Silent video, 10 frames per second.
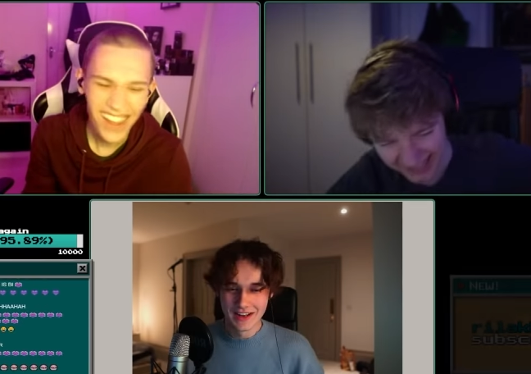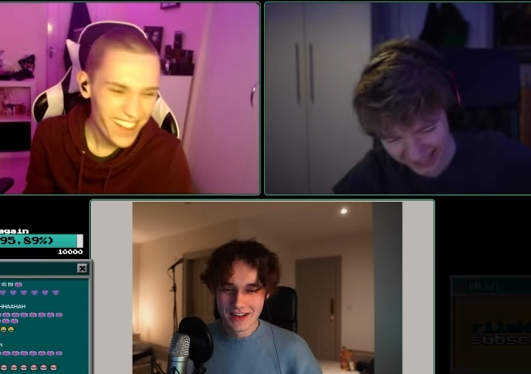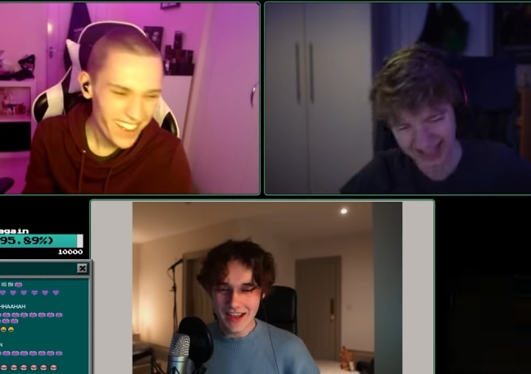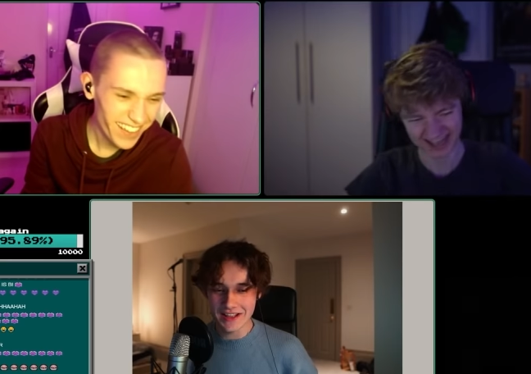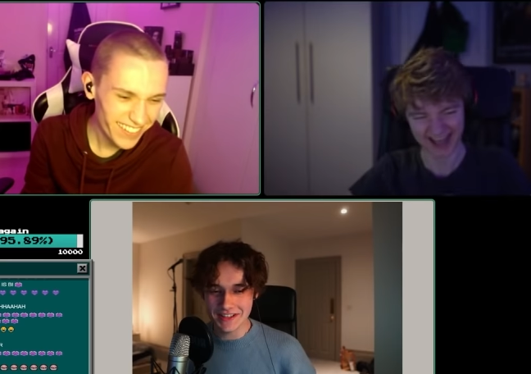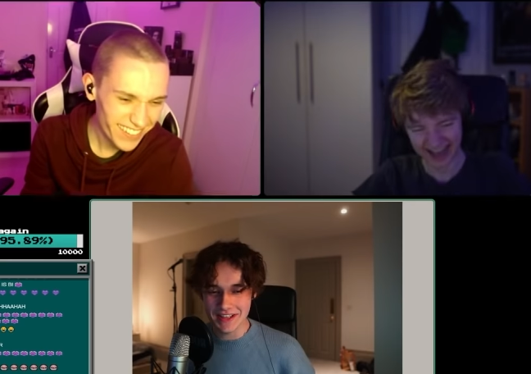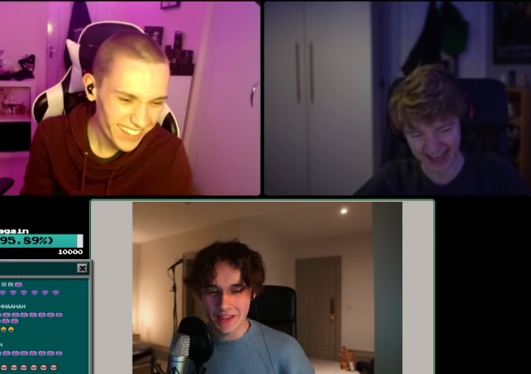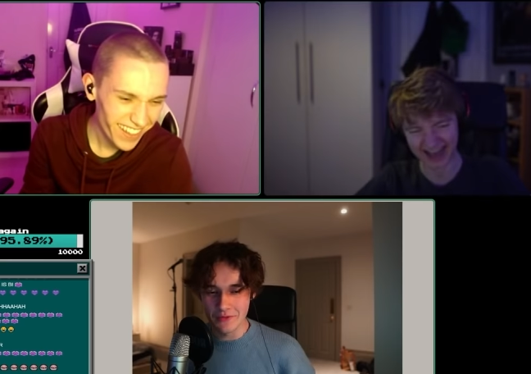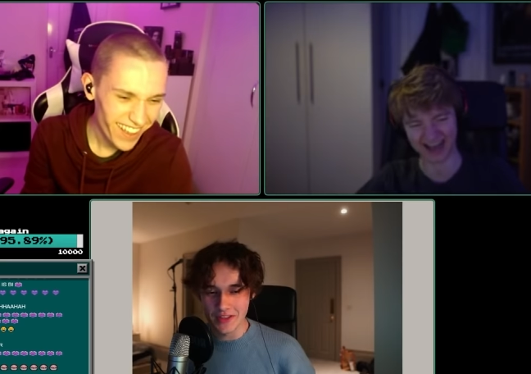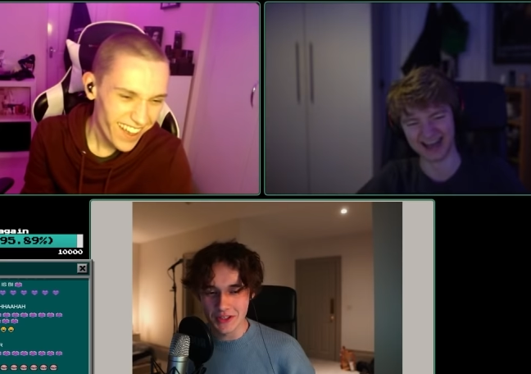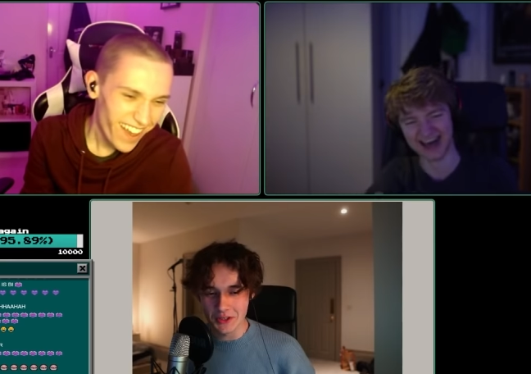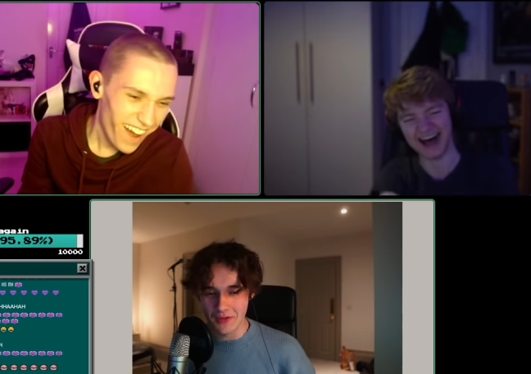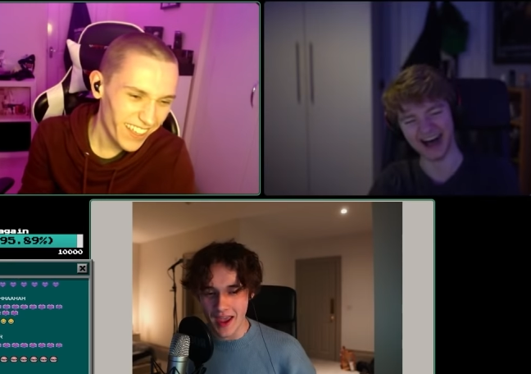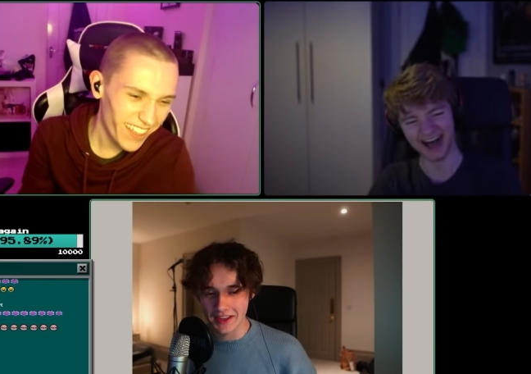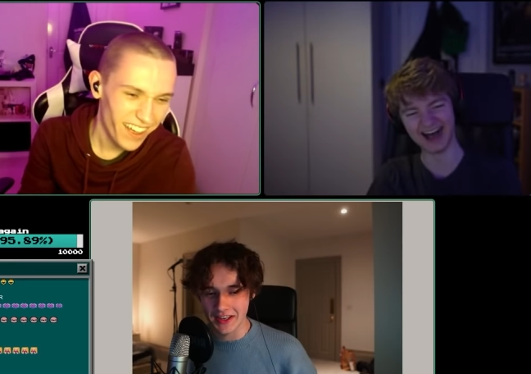Speaker 1: It's in the village of
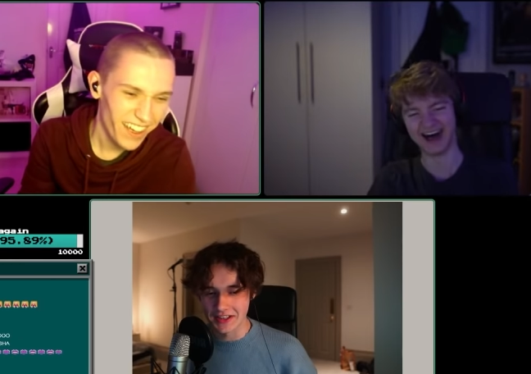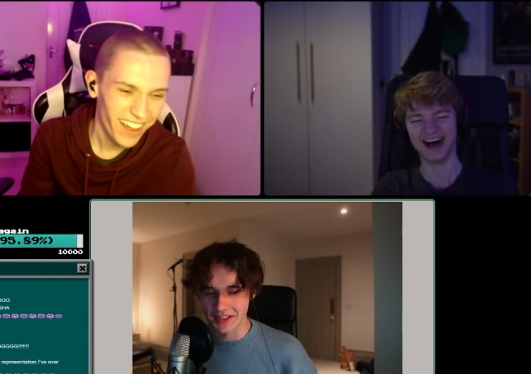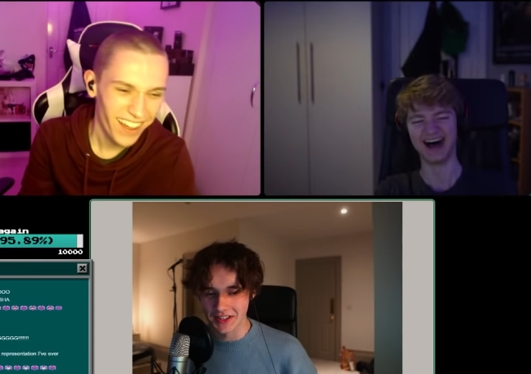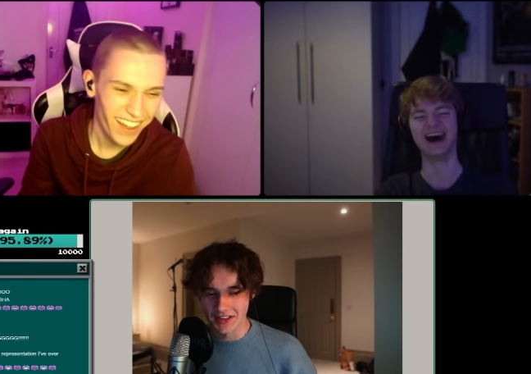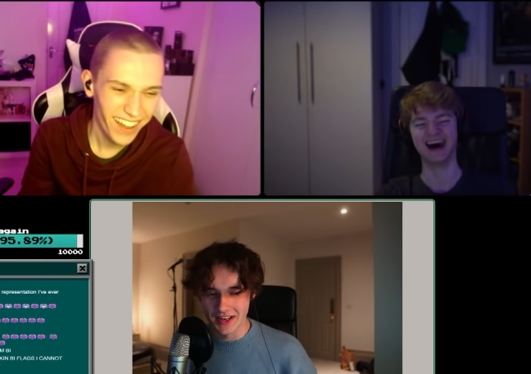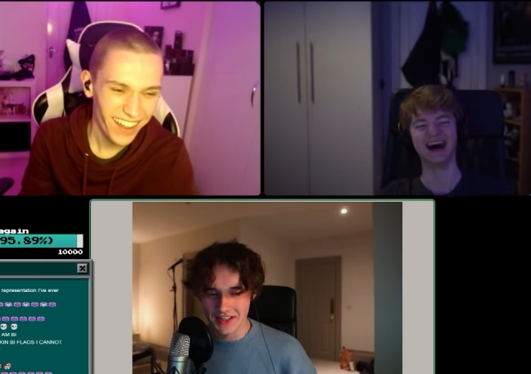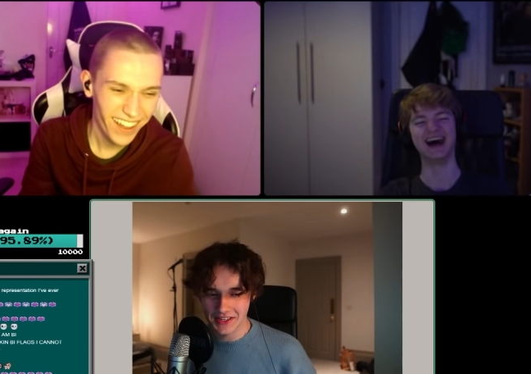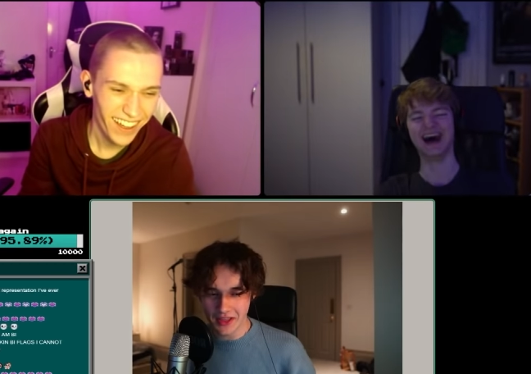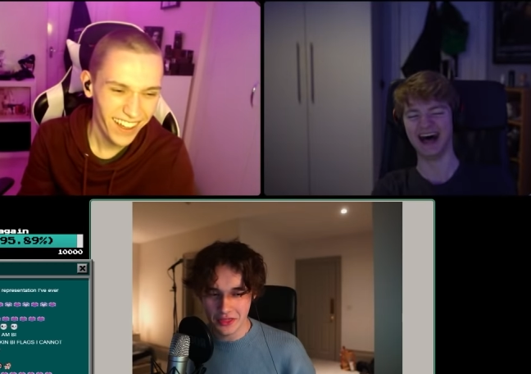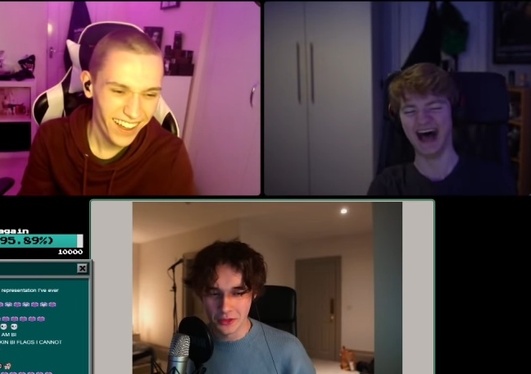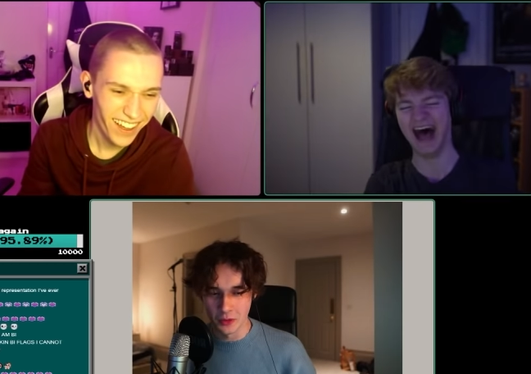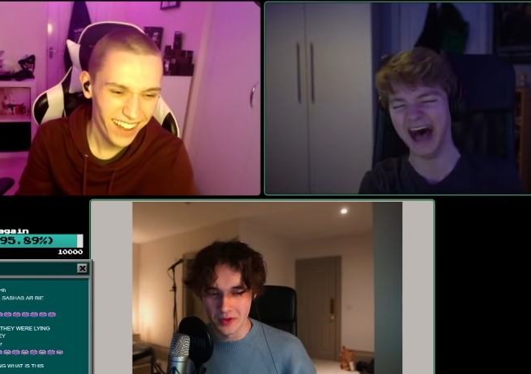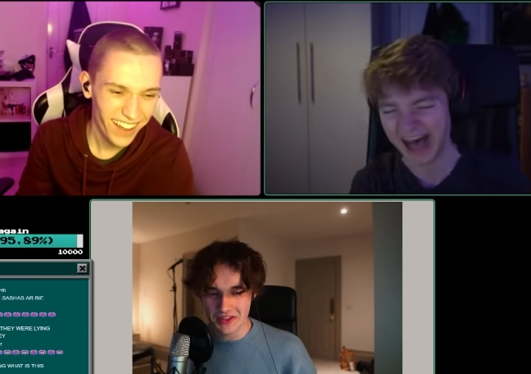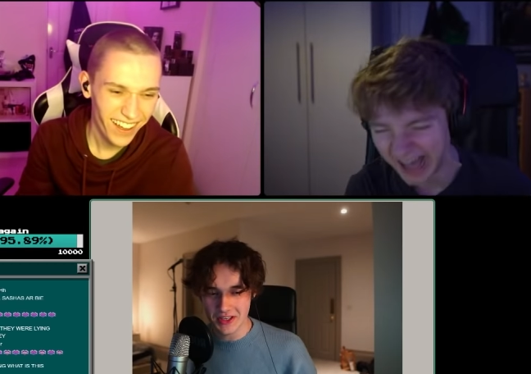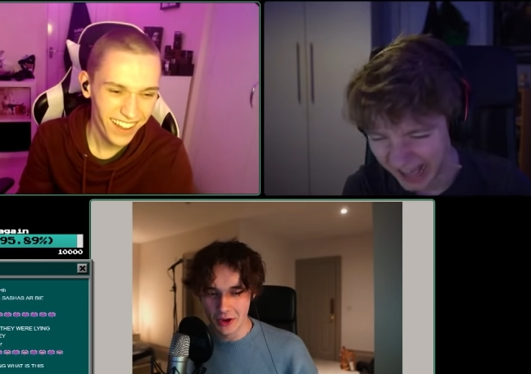Heckington near Scunthorpe.
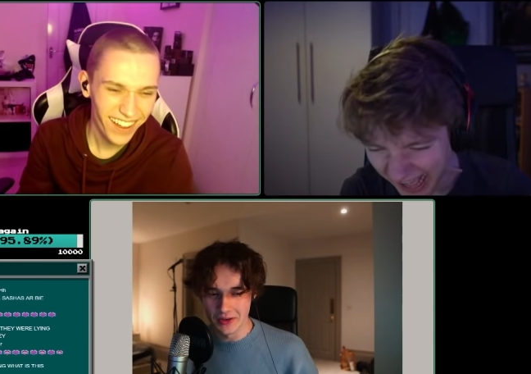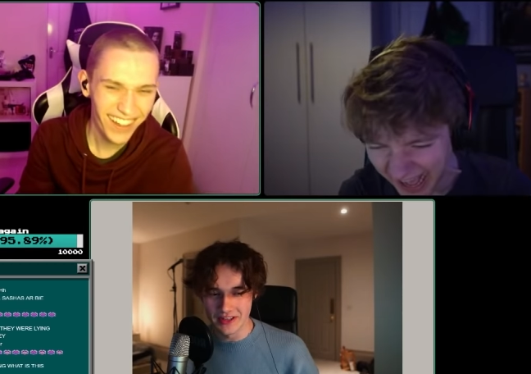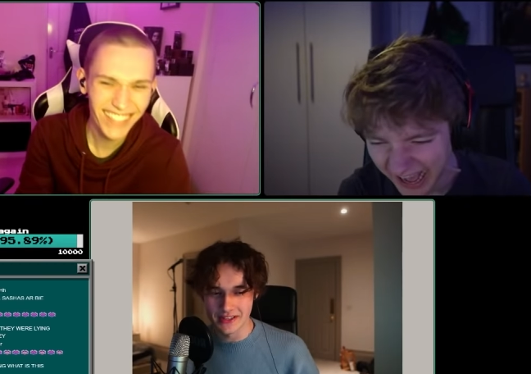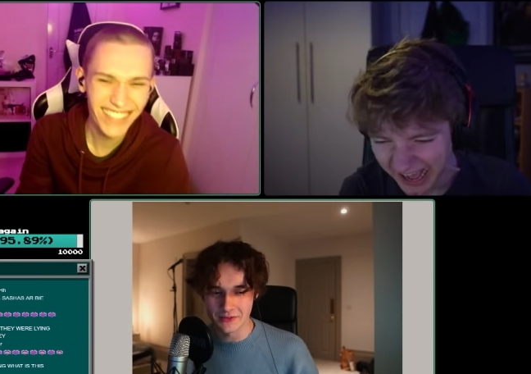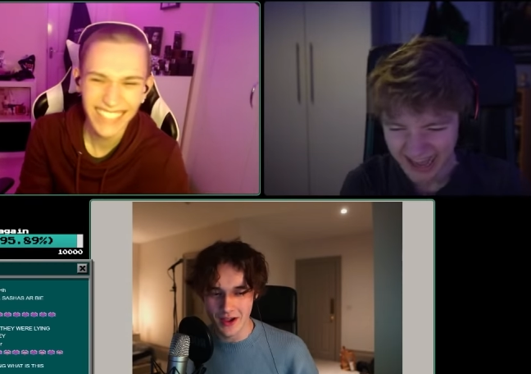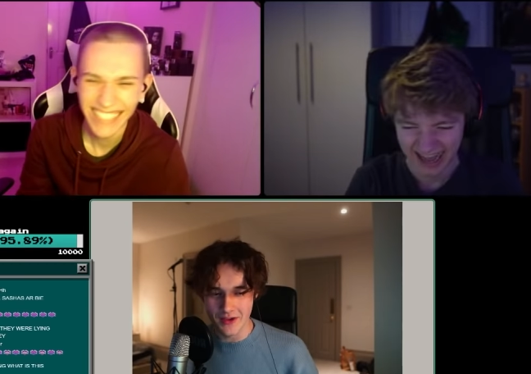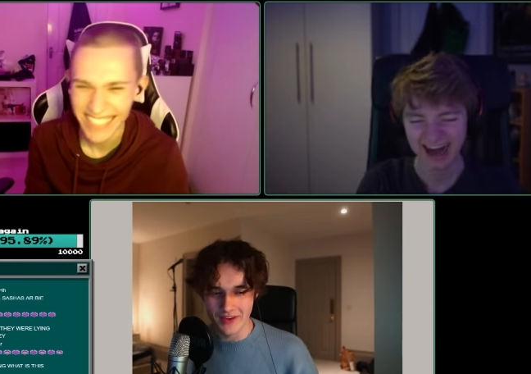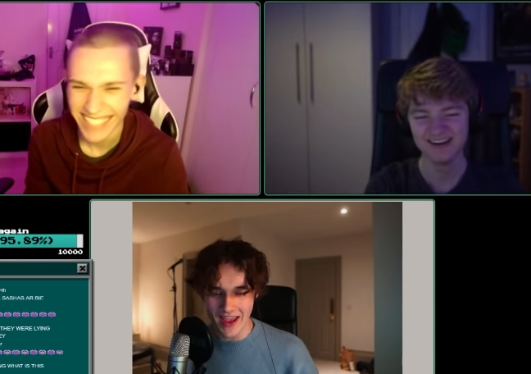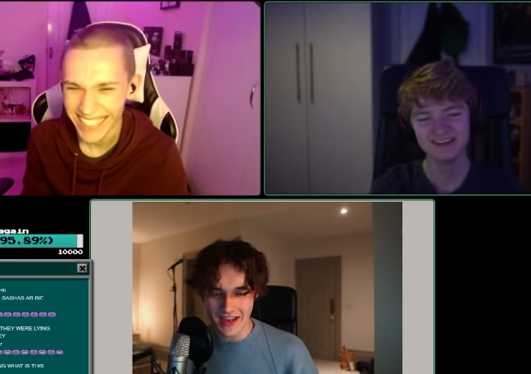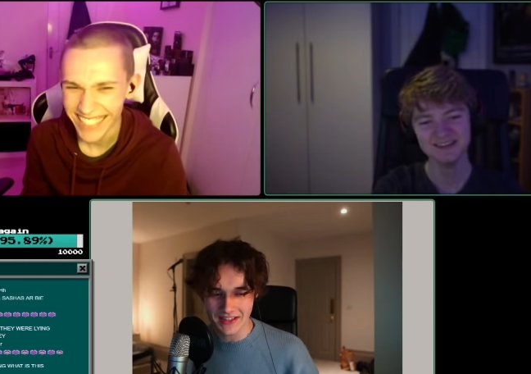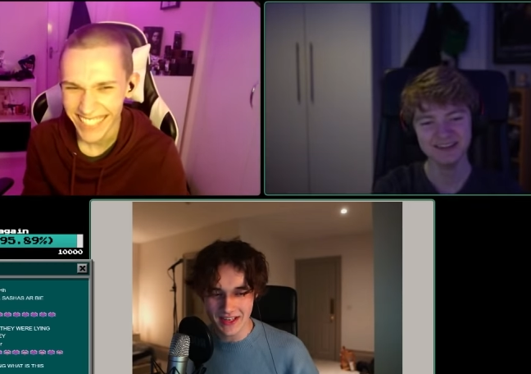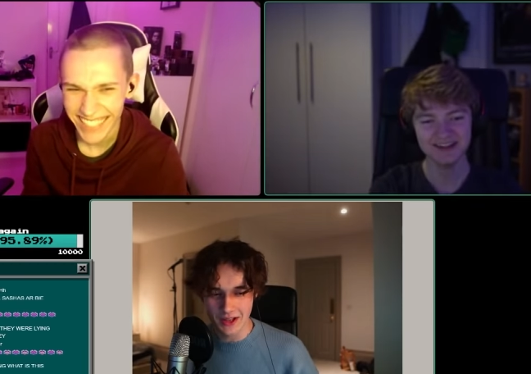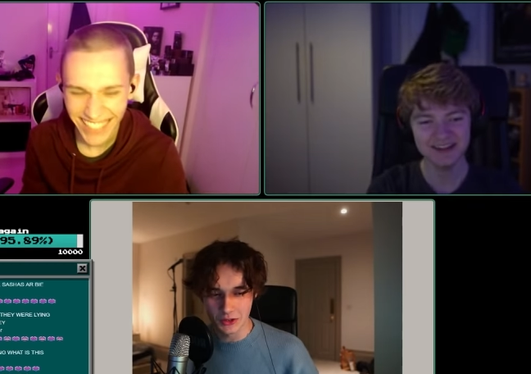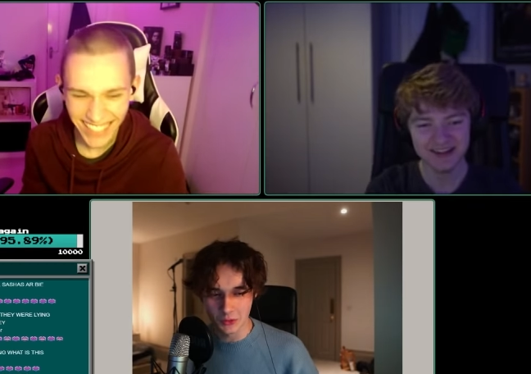It's the only surviving eight-sailed